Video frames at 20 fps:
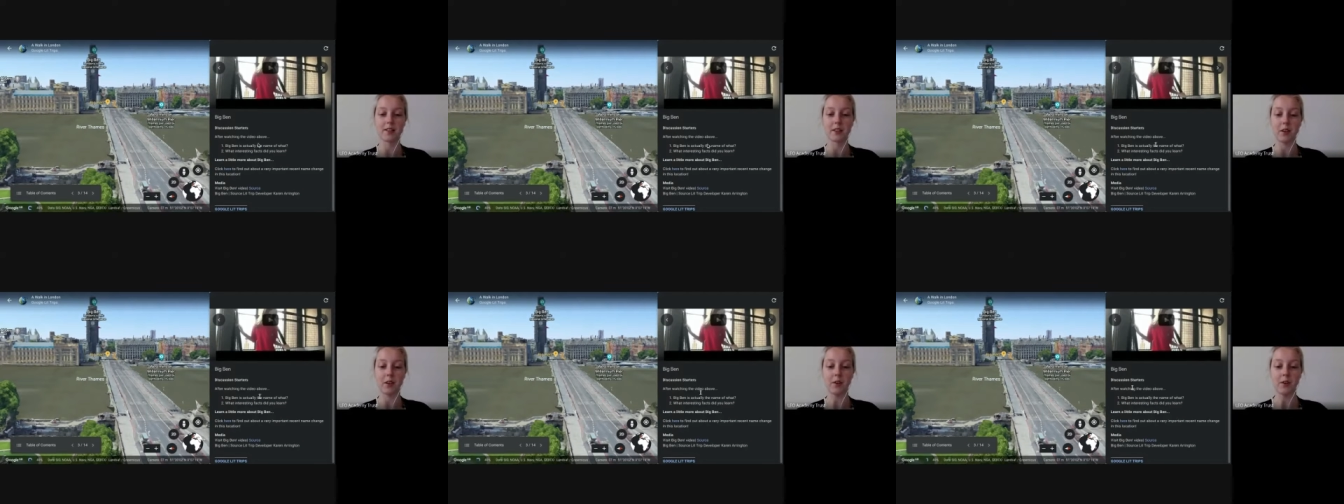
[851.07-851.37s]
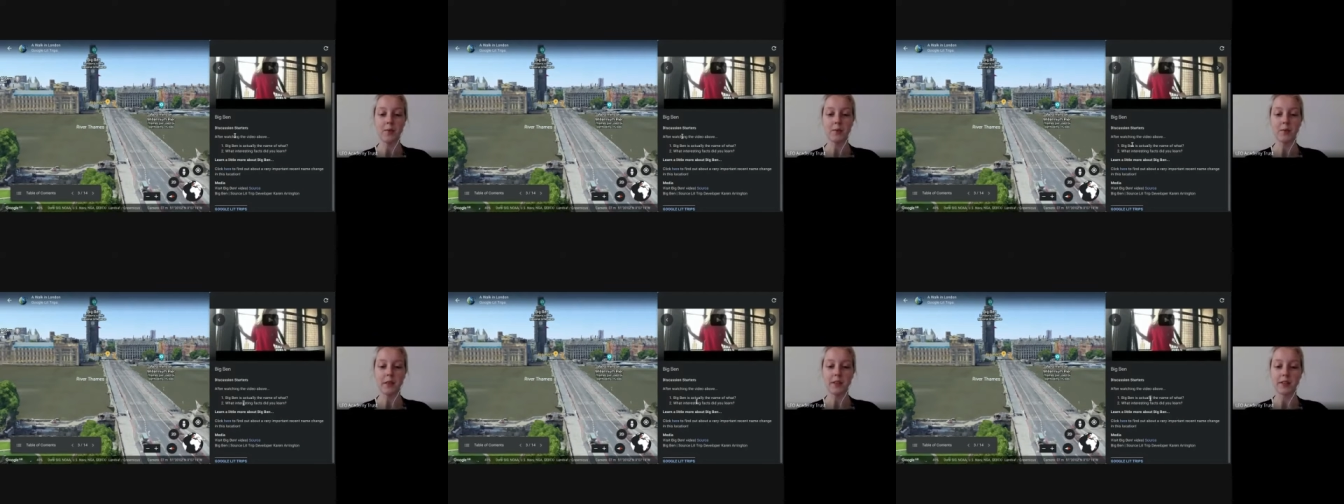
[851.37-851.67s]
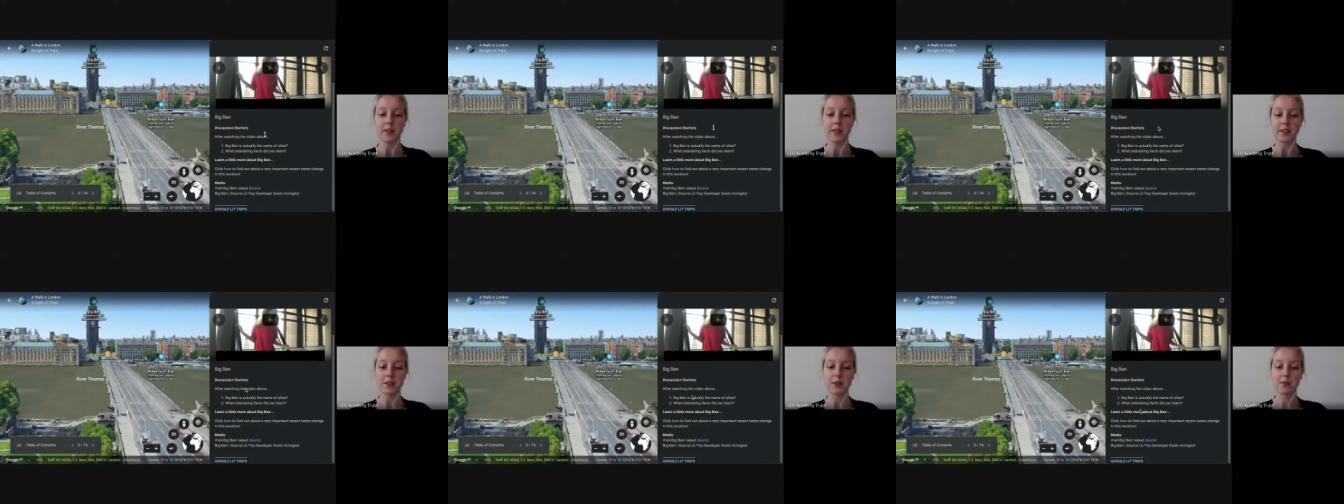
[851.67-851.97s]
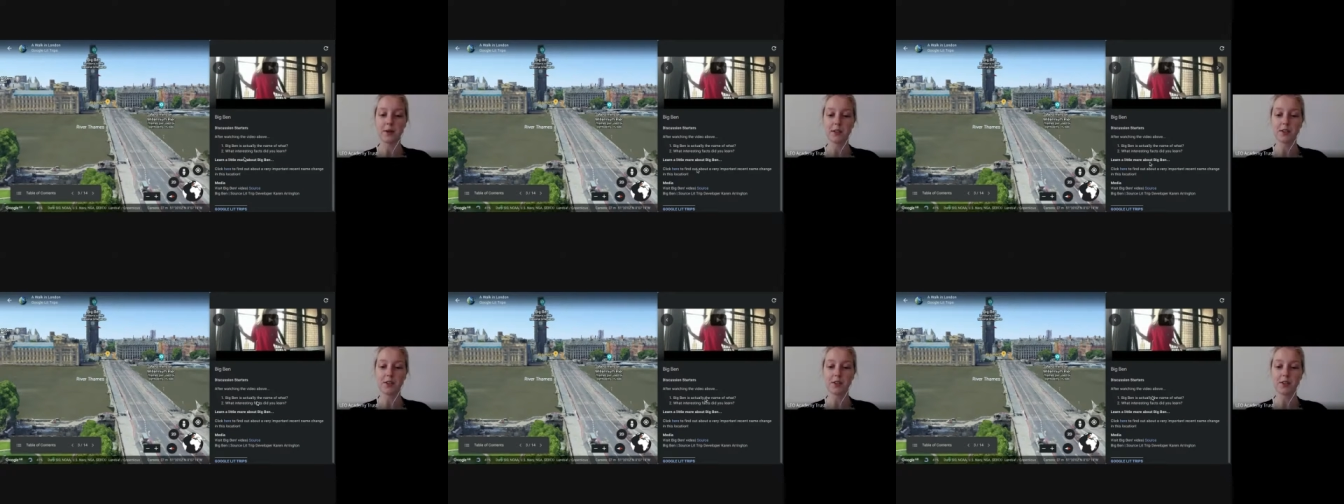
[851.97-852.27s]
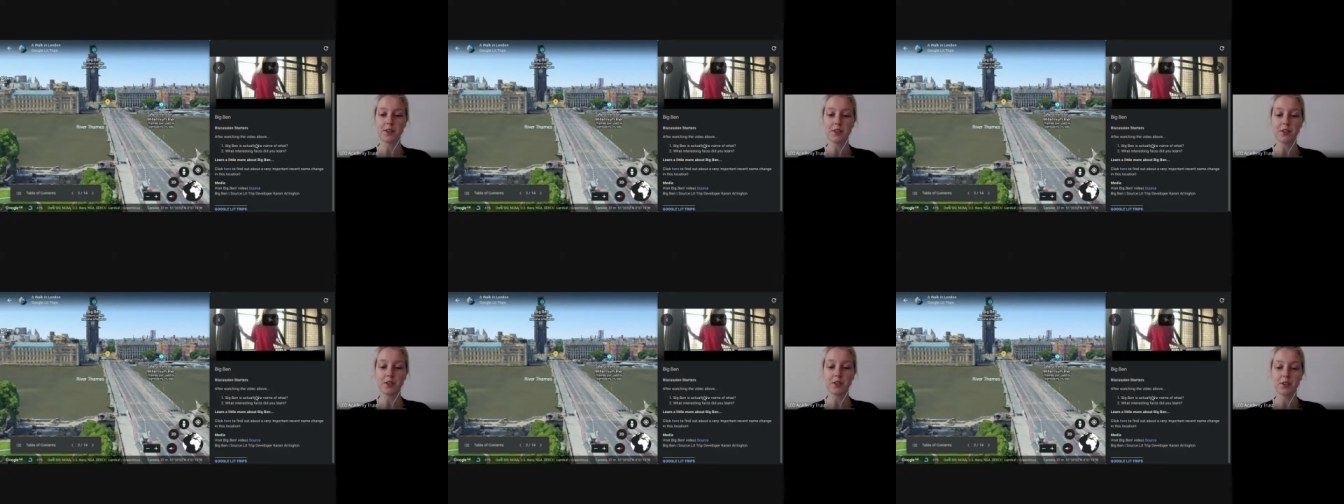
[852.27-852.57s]
So there's
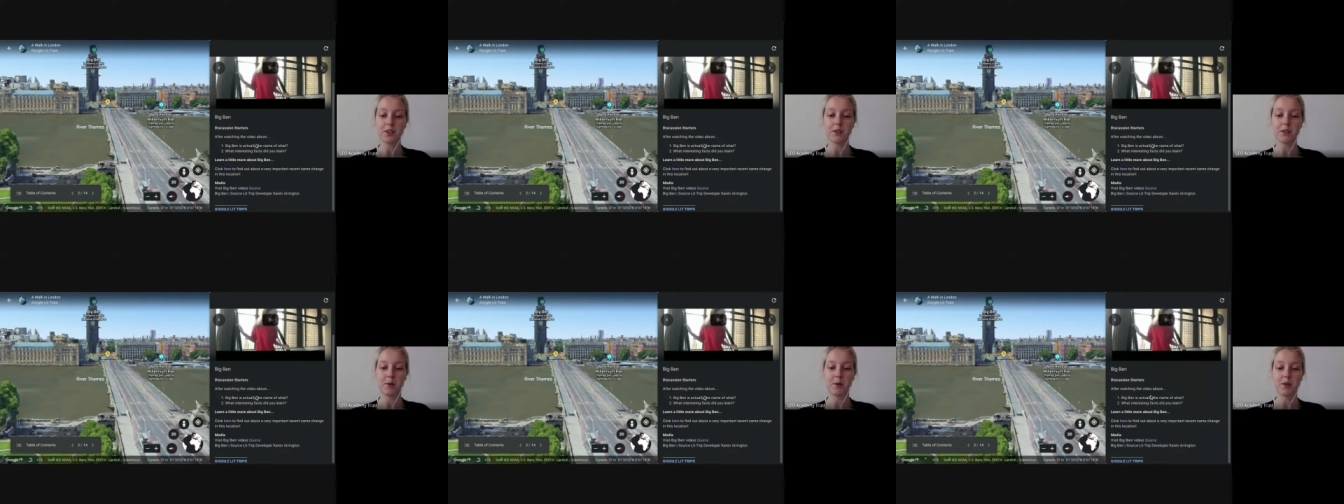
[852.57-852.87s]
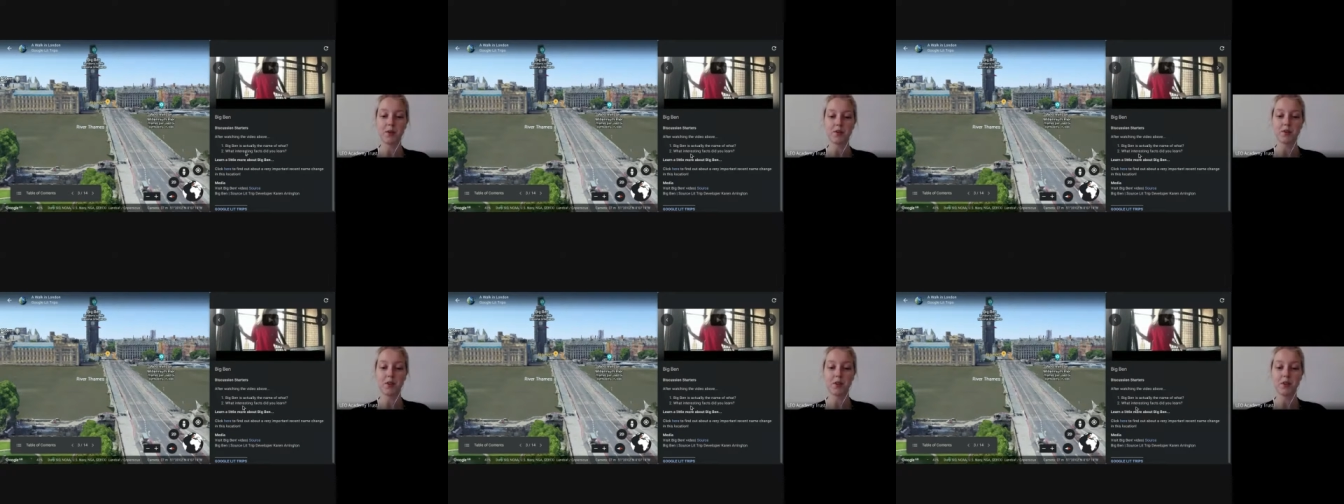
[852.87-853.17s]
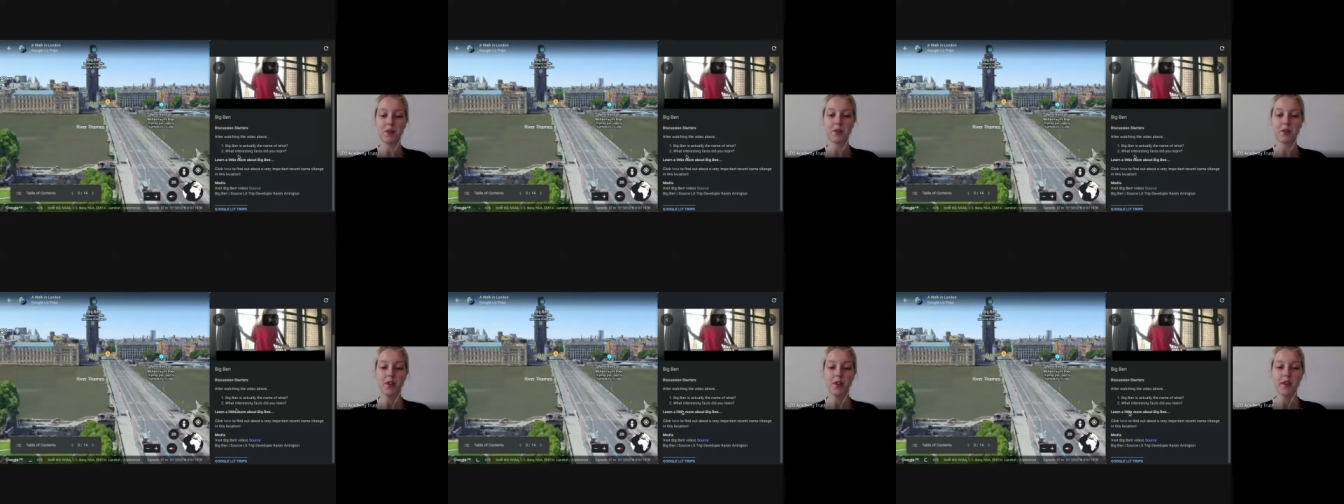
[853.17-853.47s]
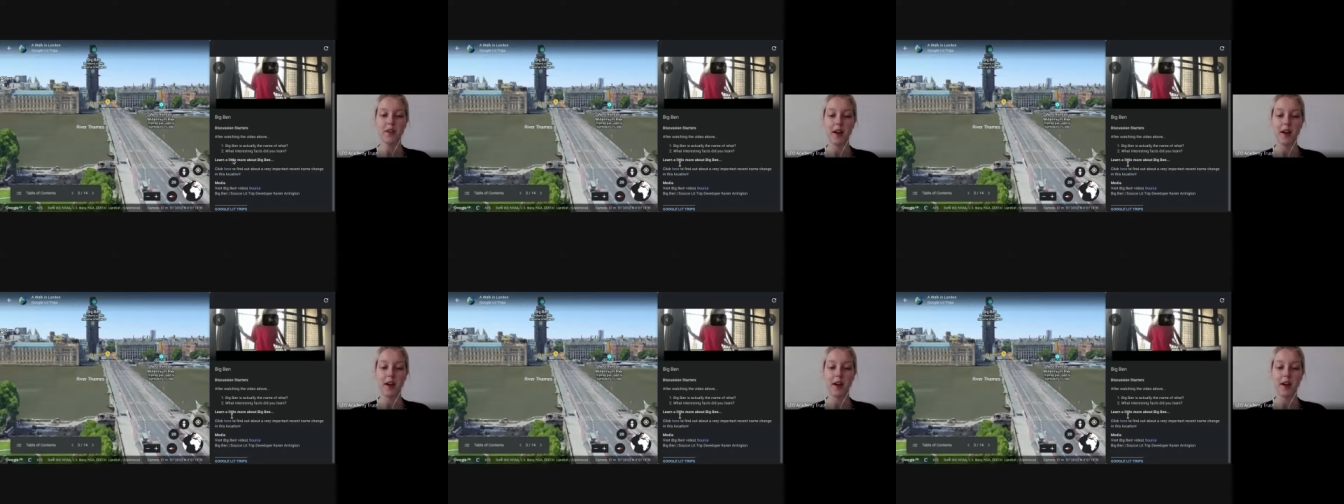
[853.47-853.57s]
questions to respond to,